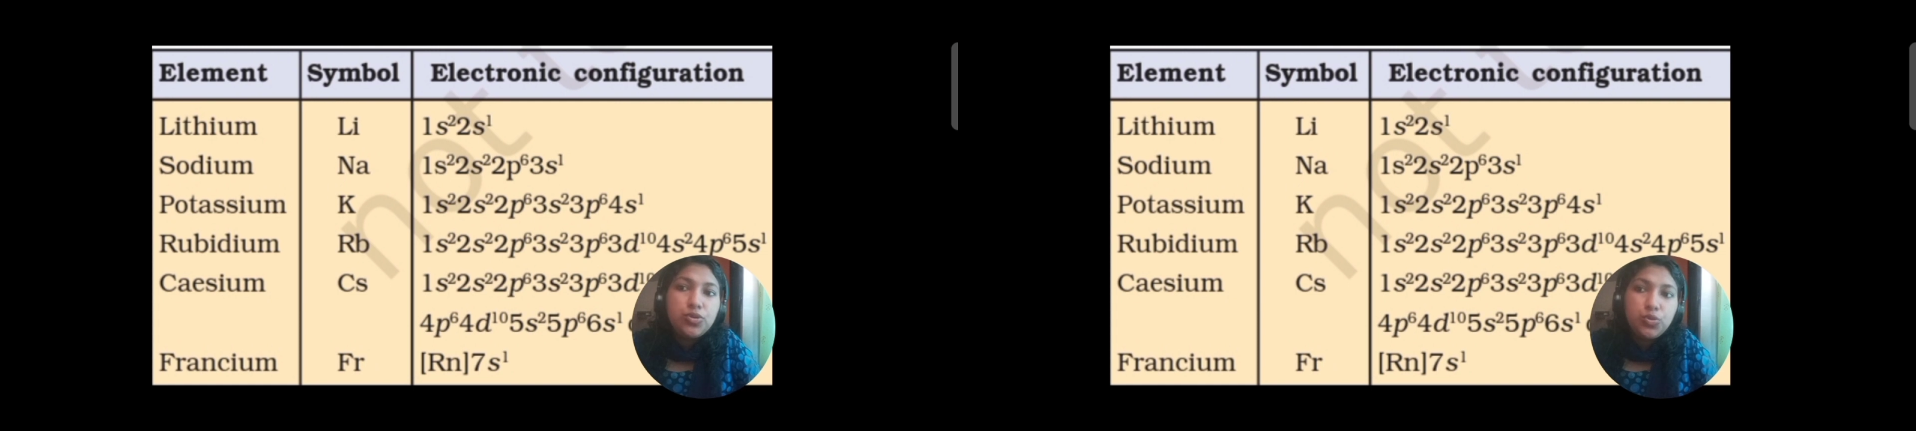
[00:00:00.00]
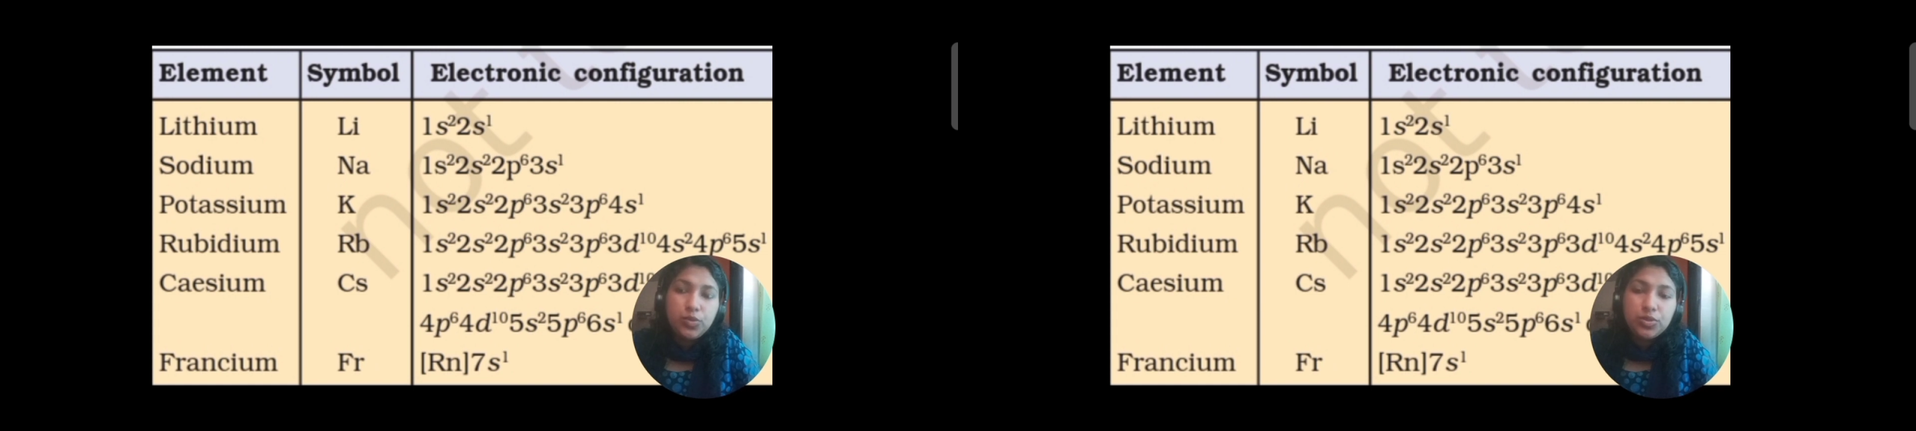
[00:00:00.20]

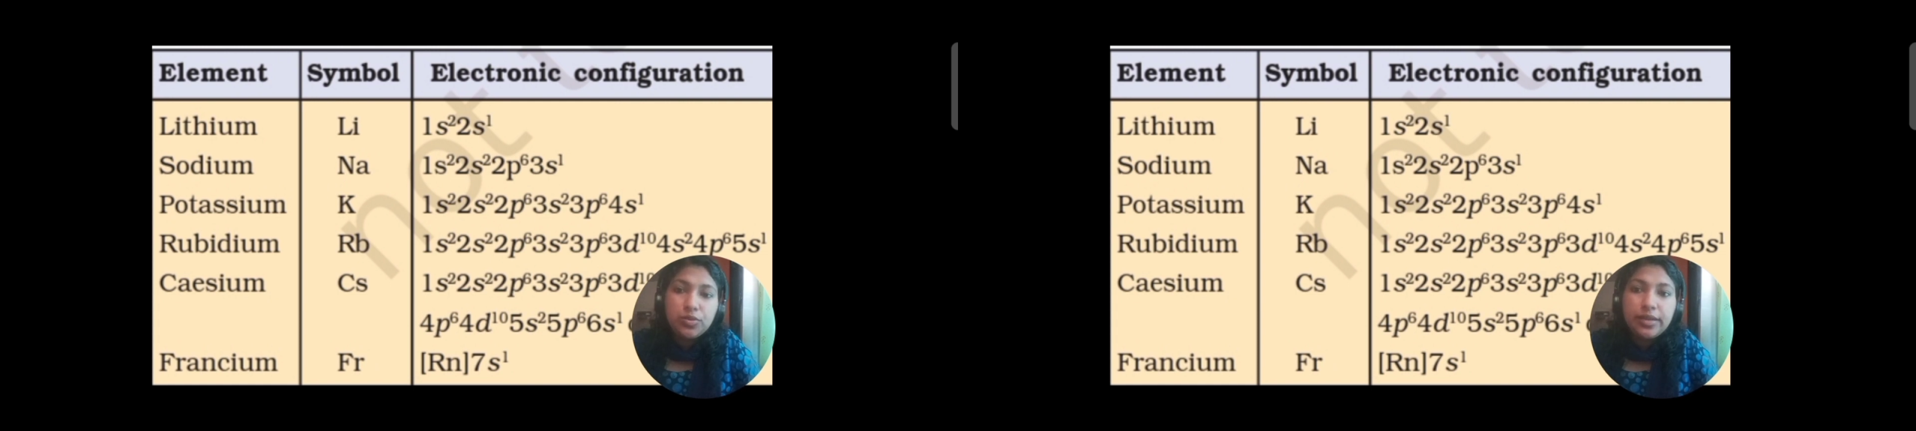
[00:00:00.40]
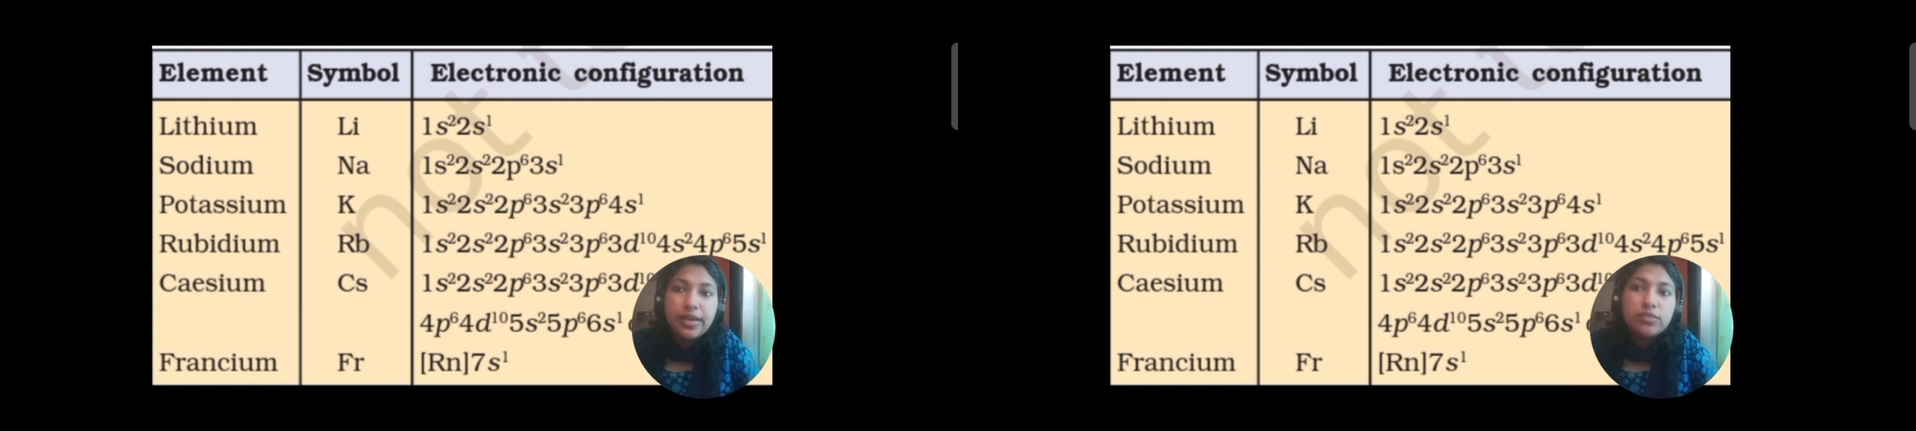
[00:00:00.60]
2s2
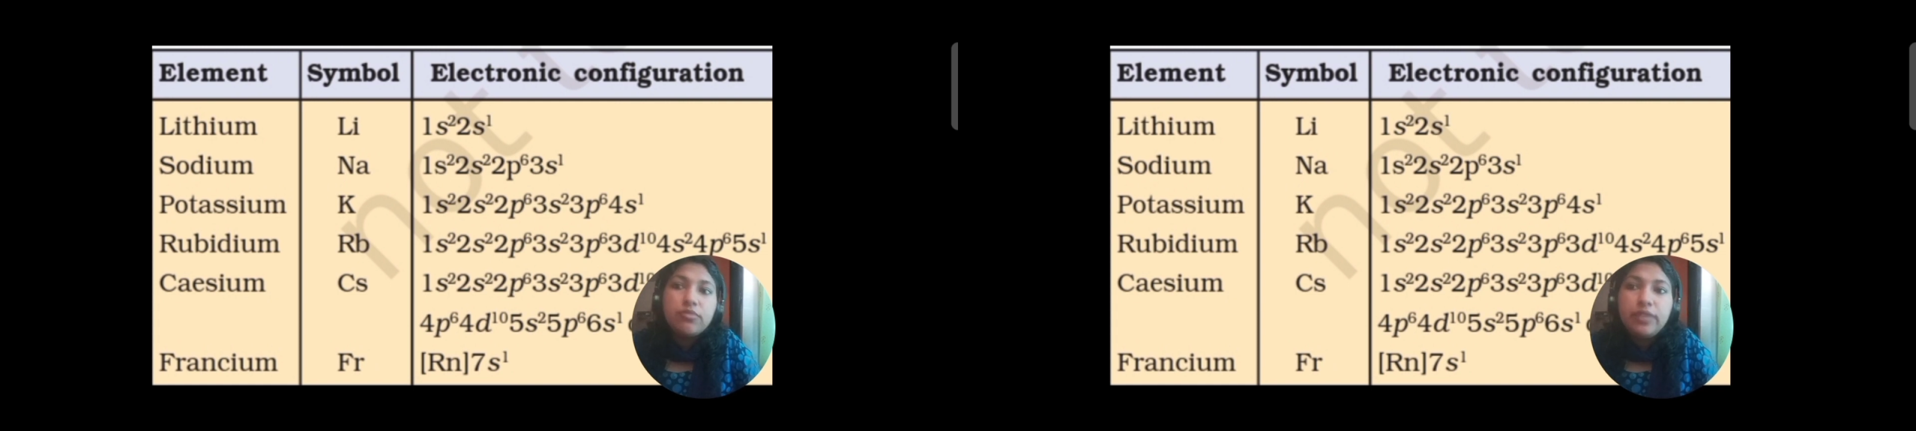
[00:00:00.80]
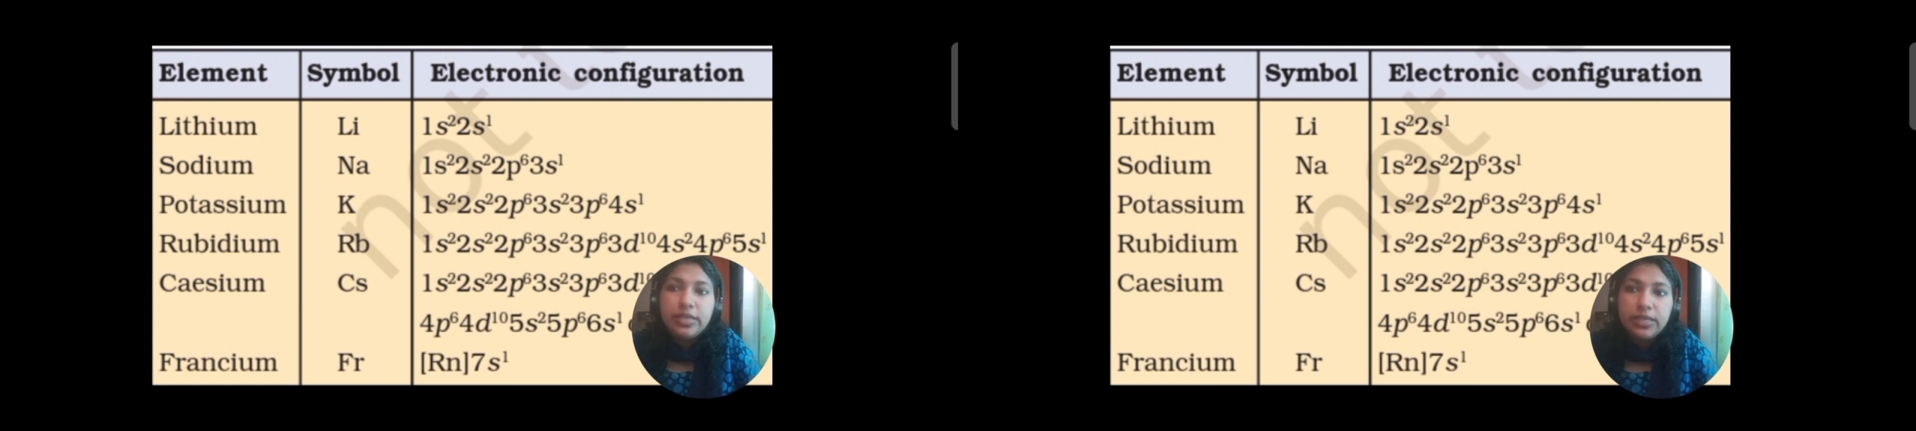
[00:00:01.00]
in case
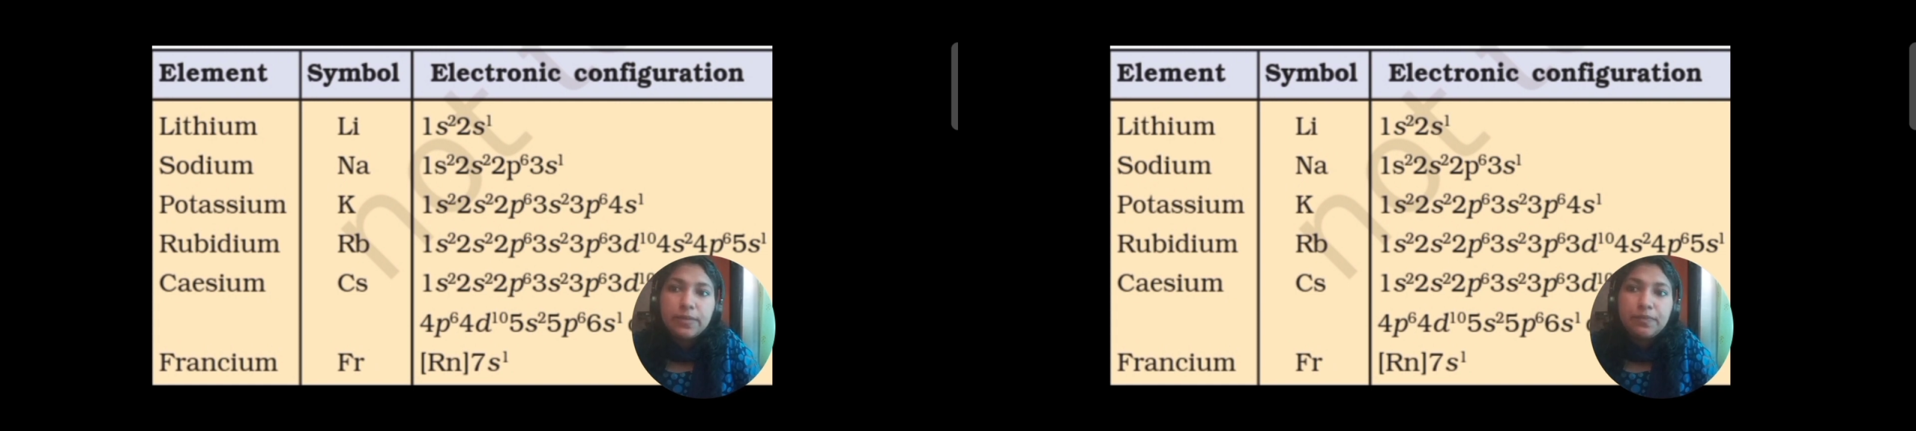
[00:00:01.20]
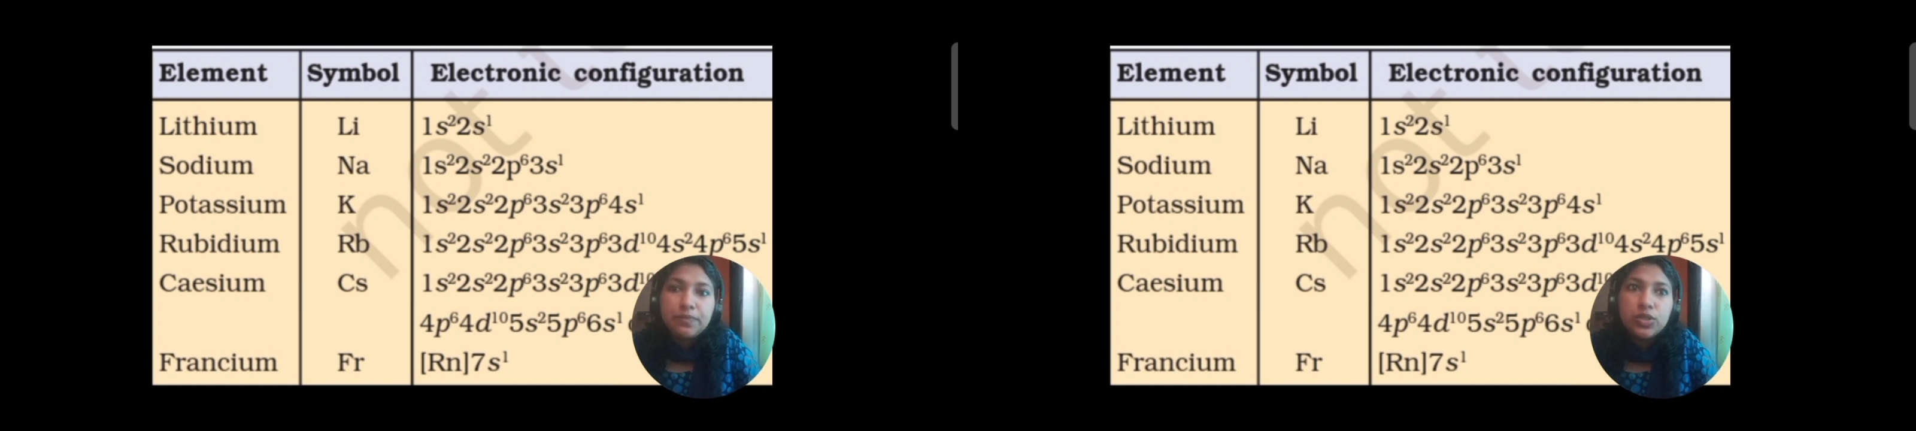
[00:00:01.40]
of lithium.